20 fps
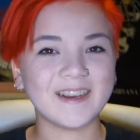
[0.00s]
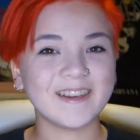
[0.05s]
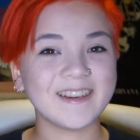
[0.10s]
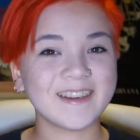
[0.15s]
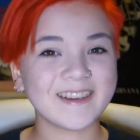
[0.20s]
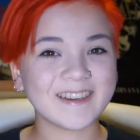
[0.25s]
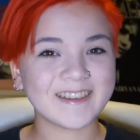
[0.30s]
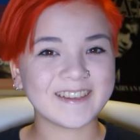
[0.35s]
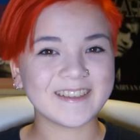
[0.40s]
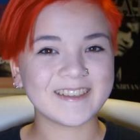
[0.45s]
Hi
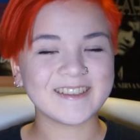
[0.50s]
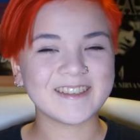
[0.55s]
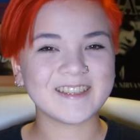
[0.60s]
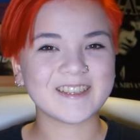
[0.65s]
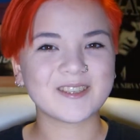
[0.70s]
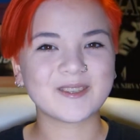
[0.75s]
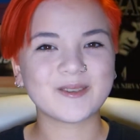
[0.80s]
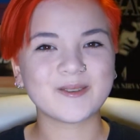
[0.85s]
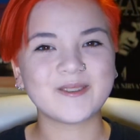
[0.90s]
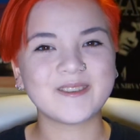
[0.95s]
guys!
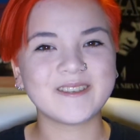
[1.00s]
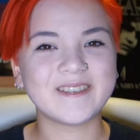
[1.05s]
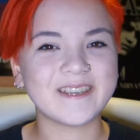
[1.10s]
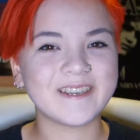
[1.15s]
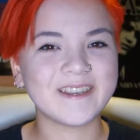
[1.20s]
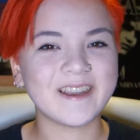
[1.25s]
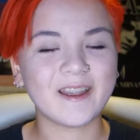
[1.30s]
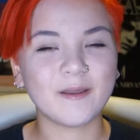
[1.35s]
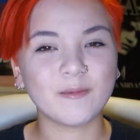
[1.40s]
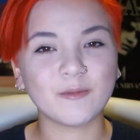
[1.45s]
So
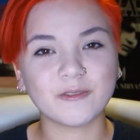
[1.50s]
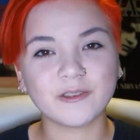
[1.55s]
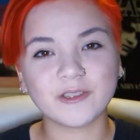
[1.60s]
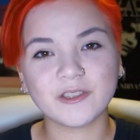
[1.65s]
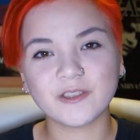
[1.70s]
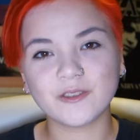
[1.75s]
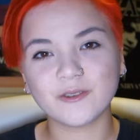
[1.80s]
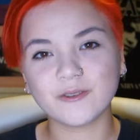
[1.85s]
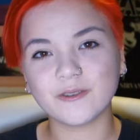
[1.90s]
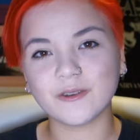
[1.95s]
today I'm going
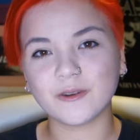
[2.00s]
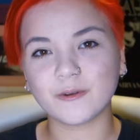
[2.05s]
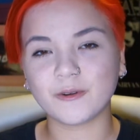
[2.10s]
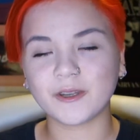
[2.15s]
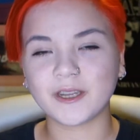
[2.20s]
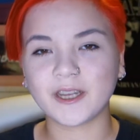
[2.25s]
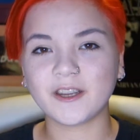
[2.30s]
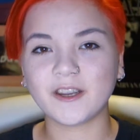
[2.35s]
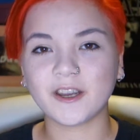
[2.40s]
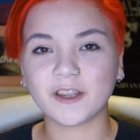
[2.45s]
to do a
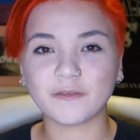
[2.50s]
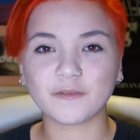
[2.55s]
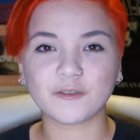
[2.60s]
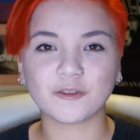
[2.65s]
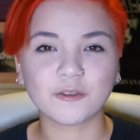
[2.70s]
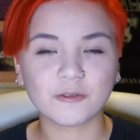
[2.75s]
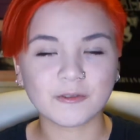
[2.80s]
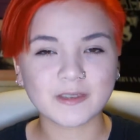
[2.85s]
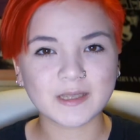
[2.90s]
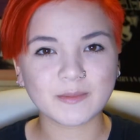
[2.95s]
what I got
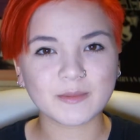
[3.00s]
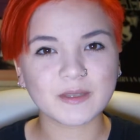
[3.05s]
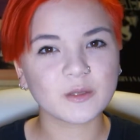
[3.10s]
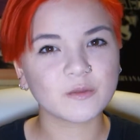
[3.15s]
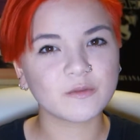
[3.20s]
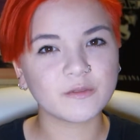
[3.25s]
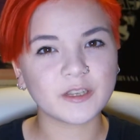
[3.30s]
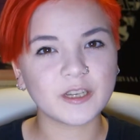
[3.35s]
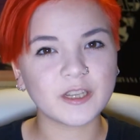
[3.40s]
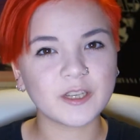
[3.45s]
for
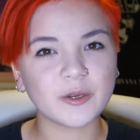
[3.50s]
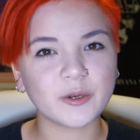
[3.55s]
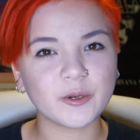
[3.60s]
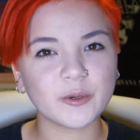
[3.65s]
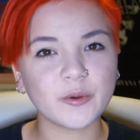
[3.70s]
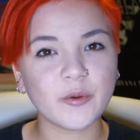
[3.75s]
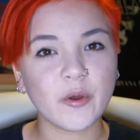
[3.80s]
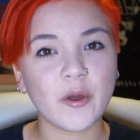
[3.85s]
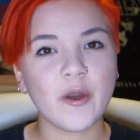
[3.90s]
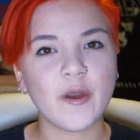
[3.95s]
Christmas
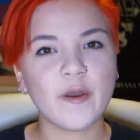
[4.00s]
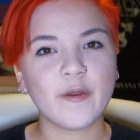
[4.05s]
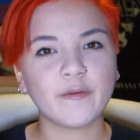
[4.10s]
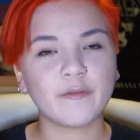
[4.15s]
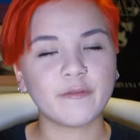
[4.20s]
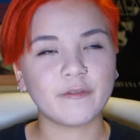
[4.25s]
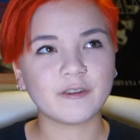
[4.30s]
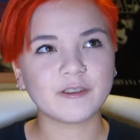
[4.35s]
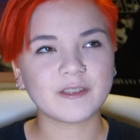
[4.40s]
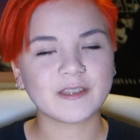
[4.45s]
video.
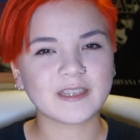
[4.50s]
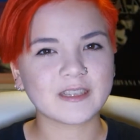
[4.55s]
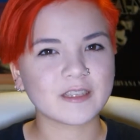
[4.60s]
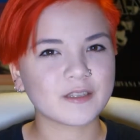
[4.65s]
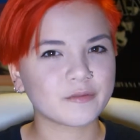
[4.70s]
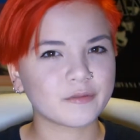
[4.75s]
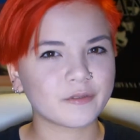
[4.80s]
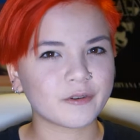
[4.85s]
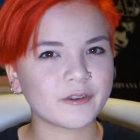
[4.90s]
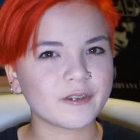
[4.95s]
First
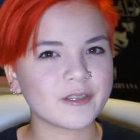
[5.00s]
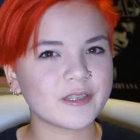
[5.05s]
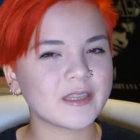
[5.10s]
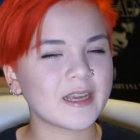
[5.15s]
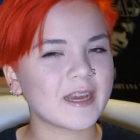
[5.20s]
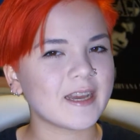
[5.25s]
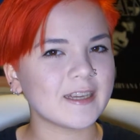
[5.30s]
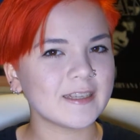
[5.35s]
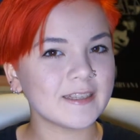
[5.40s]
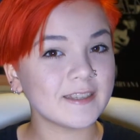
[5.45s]
things first,
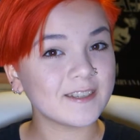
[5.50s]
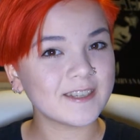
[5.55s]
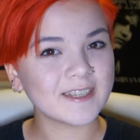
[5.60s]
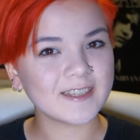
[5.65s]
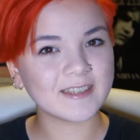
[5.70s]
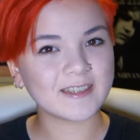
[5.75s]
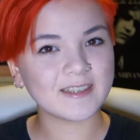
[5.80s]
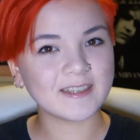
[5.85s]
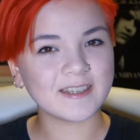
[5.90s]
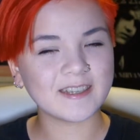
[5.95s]
as you
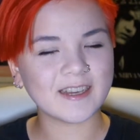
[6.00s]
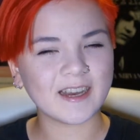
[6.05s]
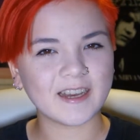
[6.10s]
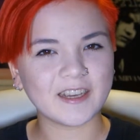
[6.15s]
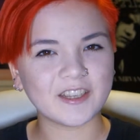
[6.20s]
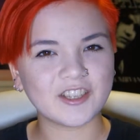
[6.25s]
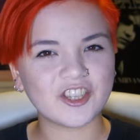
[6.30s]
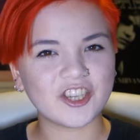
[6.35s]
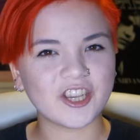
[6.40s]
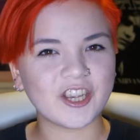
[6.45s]
can see
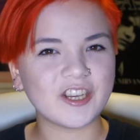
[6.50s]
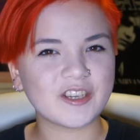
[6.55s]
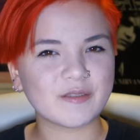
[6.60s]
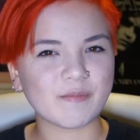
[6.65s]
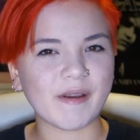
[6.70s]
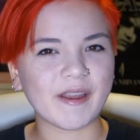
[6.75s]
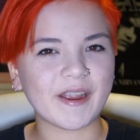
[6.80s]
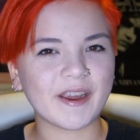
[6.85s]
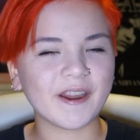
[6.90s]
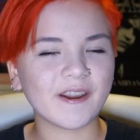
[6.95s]
I changed
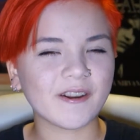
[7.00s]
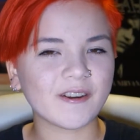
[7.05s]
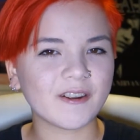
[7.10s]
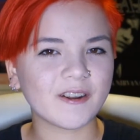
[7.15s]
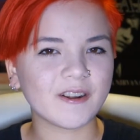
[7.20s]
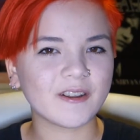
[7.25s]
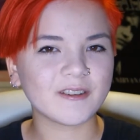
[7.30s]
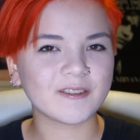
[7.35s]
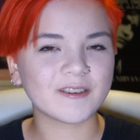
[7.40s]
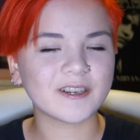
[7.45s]
my hair
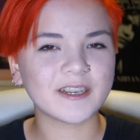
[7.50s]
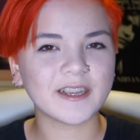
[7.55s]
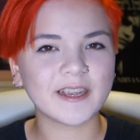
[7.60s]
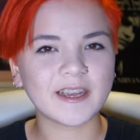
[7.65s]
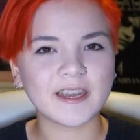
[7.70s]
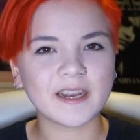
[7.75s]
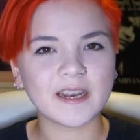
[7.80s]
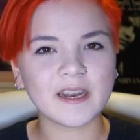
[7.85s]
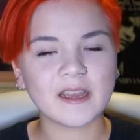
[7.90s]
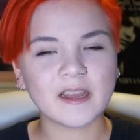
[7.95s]
color
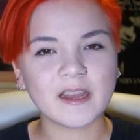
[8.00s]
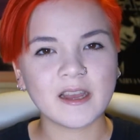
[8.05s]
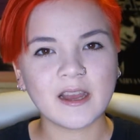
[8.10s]
again.